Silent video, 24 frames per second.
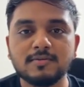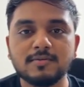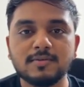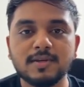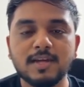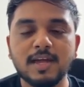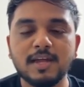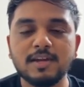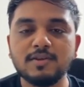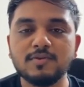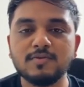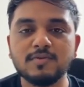
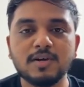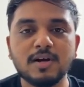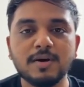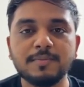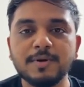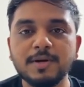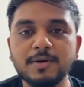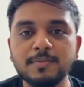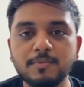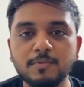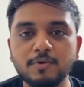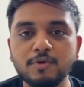Can you
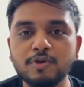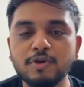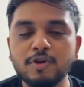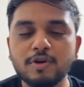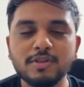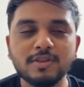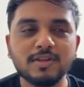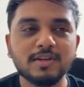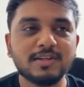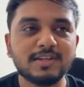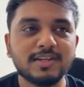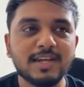comment more on
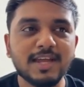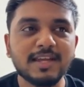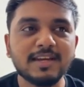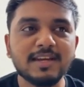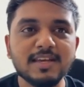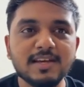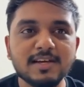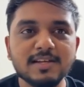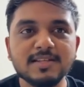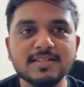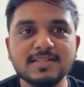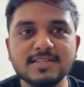the
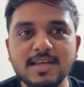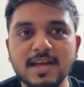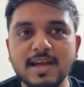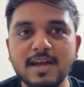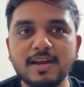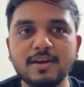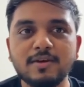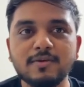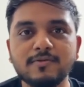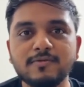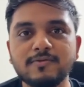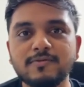technical
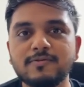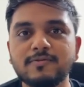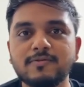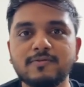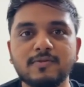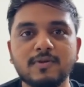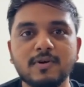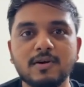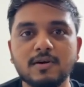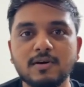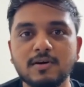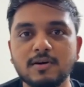side of
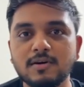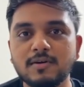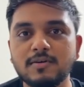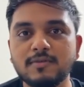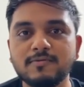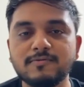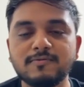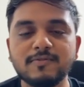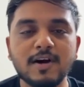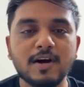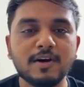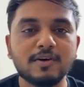
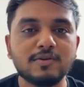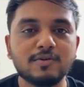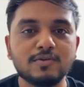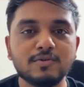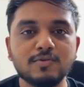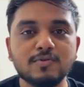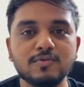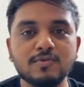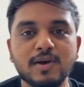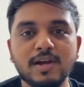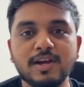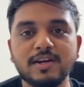
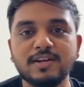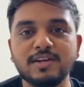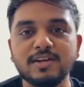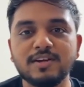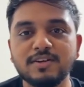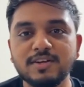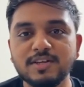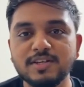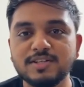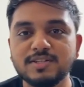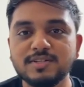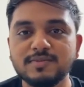Waku
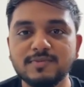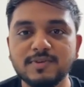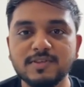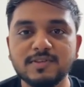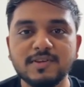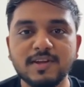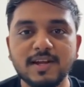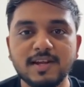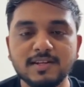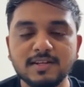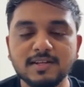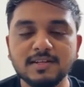integration with
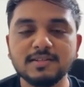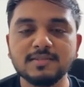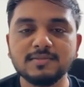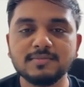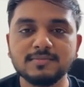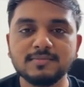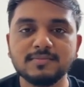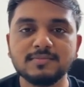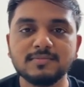Railgun?